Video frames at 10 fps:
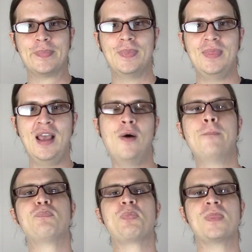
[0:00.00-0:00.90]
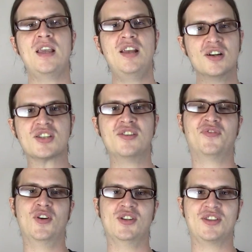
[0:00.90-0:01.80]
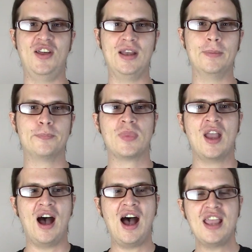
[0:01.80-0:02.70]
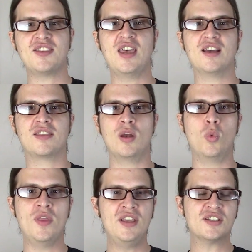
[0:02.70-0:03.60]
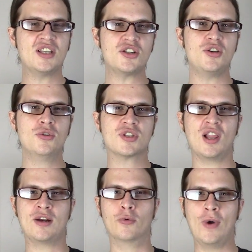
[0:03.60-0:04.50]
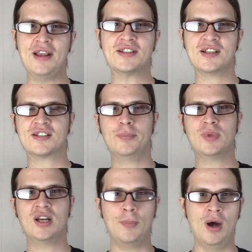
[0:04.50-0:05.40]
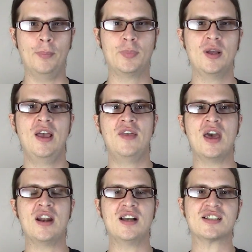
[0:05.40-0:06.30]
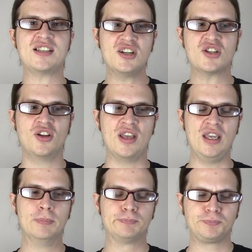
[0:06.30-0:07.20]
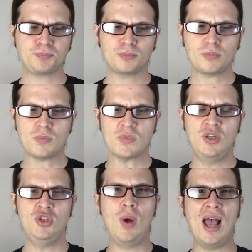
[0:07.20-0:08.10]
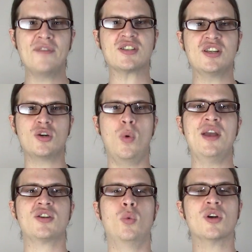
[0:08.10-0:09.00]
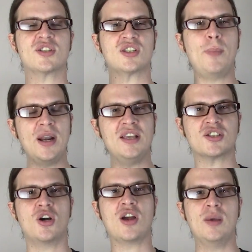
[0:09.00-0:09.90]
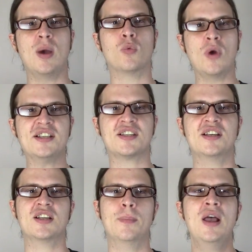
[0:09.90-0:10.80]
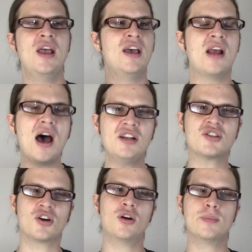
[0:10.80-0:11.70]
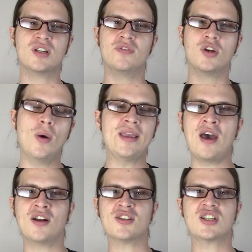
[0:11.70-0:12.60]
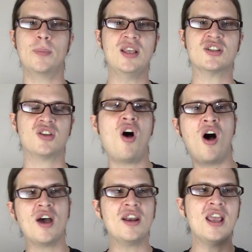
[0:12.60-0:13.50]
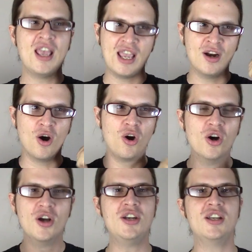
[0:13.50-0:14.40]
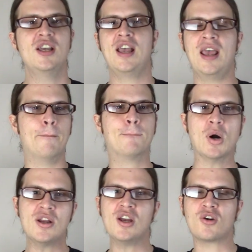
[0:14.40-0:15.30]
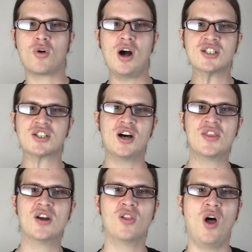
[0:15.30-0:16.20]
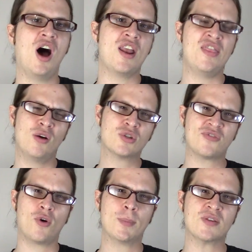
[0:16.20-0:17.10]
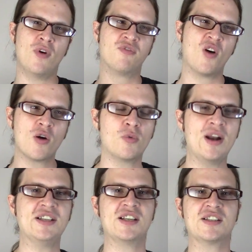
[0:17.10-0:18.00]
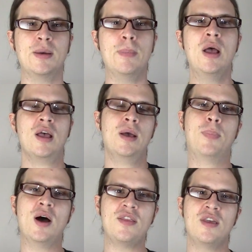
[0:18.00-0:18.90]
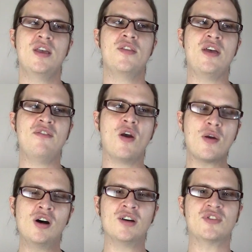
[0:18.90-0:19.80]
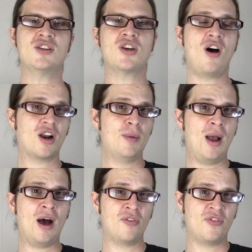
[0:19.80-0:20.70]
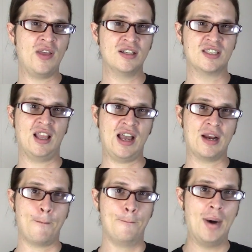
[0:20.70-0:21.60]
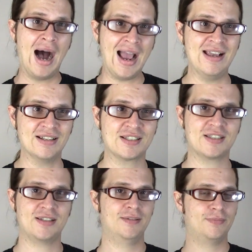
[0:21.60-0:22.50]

Now, here's the first thing. I think that when these issues like racism come up, that essentially you have a situation where somebody is talking about racism, not in terms of going out on somebody's lawn in a hood and burning a cross on their lawn and those forms of overt racism, but they very often talk about things like bias,